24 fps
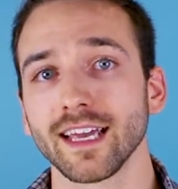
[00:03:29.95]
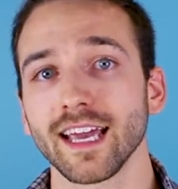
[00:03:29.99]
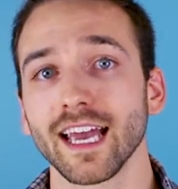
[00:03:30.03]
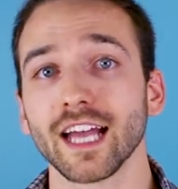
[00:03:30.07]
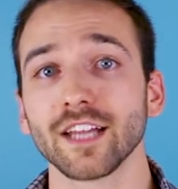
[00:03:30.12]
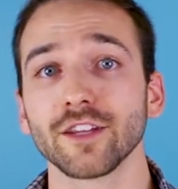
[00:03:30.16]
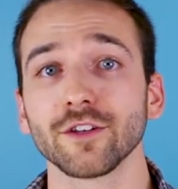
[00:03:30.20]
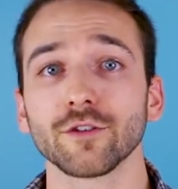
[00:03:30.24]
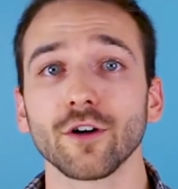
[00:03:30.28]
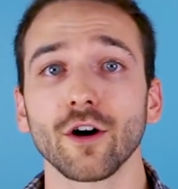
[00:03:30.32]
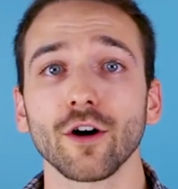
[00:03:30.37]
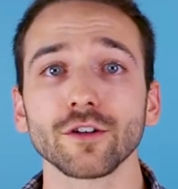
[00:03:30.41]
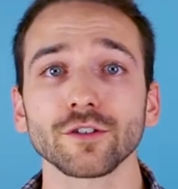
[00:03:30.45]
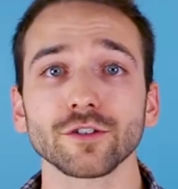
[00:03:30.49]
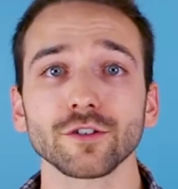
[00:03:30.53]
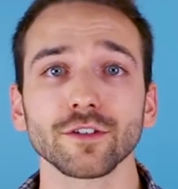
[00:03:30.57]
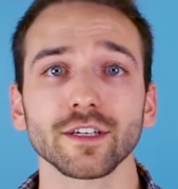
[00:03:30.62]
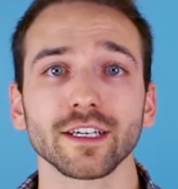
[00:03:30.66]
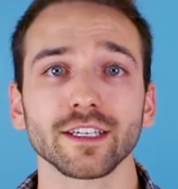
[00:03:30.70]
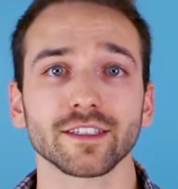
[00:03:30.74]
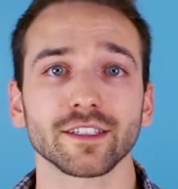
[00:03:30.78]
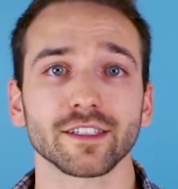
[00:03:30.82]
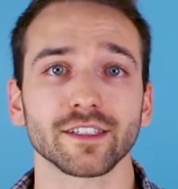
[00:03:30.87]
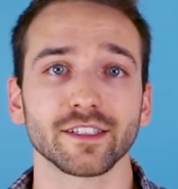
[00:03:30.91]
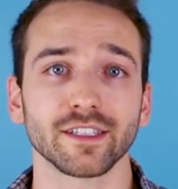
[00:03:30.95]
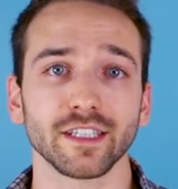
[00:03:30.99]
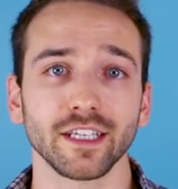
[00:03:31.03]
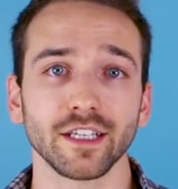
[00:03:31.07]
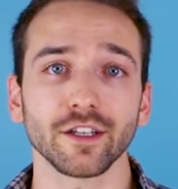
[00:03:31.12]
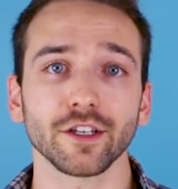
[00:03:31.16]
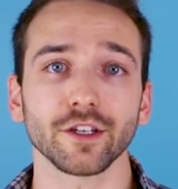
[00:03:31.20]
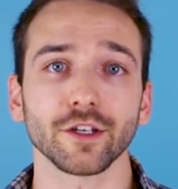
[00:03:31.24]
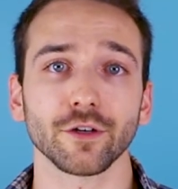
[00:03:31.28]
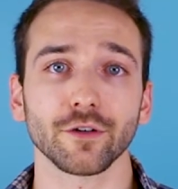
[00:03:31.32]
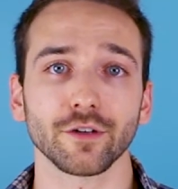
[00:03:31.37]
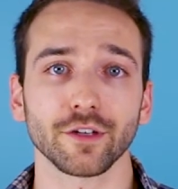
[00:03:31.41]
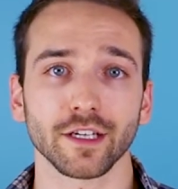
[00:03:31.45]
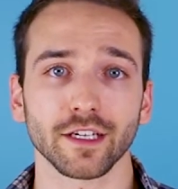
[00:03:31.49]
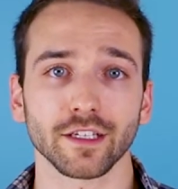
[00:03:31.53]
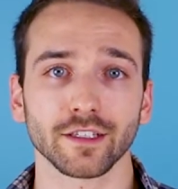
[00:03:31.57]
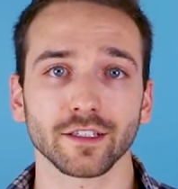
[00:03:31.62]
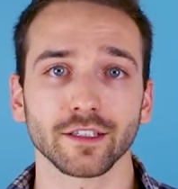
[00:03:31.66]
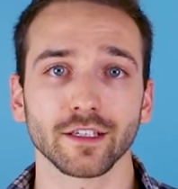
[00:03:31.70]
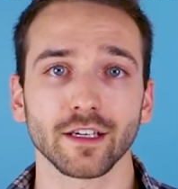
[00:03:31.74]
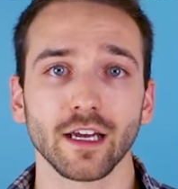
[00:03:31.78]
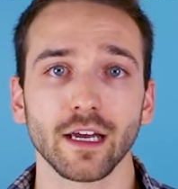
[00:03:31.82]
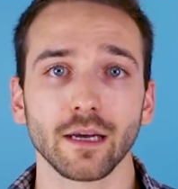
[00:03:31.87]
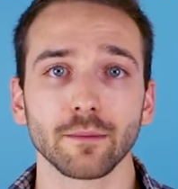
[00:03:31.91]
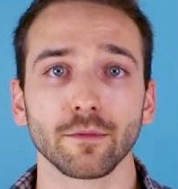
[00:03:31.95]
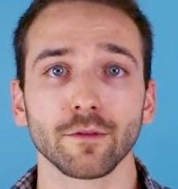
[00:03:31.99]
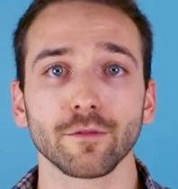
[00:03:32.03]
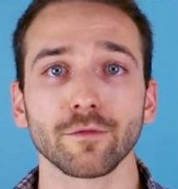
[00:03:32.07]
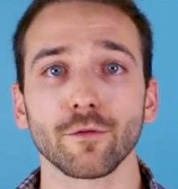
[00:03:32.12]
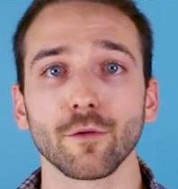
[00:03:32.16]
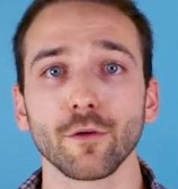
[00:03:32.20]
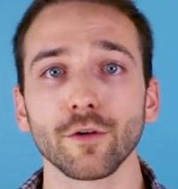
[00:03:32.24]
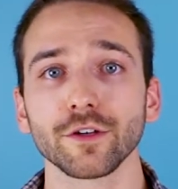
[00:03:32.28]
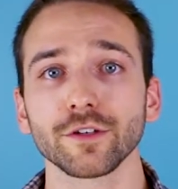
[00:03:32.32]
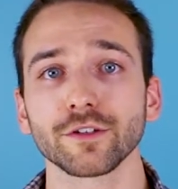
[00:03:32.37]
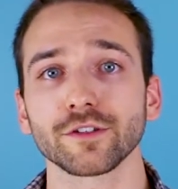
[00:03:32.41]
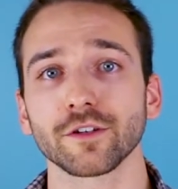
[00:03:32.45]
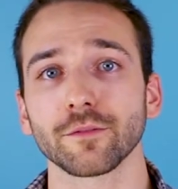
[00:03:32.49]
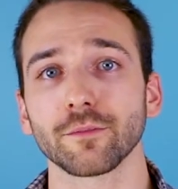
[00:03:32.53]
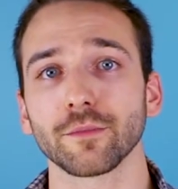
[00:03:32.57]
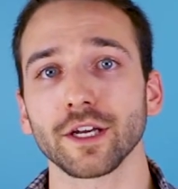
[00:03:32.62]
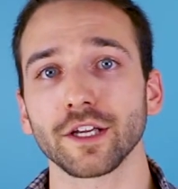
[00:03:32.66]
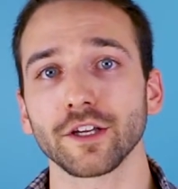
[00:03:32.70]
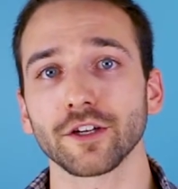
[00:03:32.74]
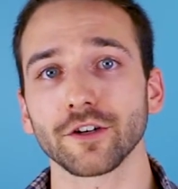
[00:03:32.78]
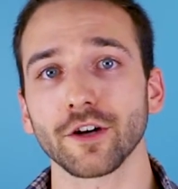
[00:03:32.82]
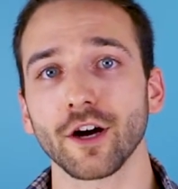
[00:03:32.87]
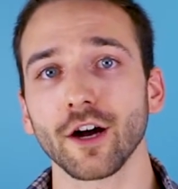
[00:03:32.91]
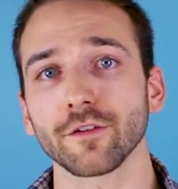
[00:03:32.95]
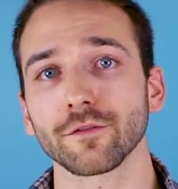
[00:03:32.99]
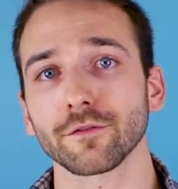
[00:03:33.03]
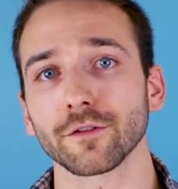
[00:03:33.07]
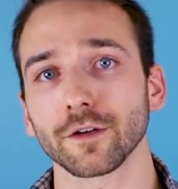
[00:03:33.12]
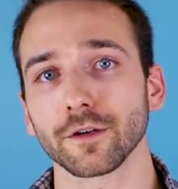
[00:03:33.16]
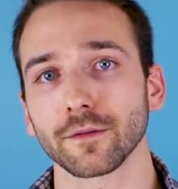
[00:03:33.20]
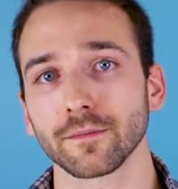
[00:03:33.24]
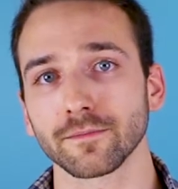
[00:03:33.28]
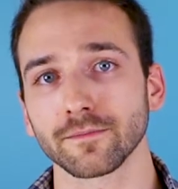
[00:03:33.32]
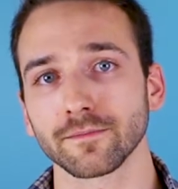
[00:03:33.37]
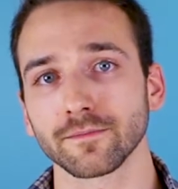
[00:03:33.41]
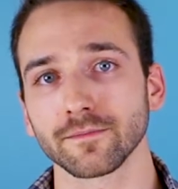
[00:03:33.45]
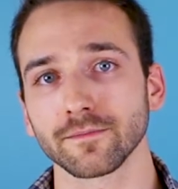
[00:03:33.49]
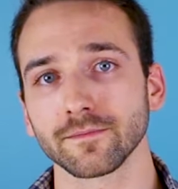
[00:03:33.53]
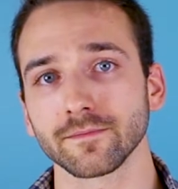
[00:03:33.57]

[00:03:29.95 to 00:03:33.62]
And you also get to see the unit before you submit your offer.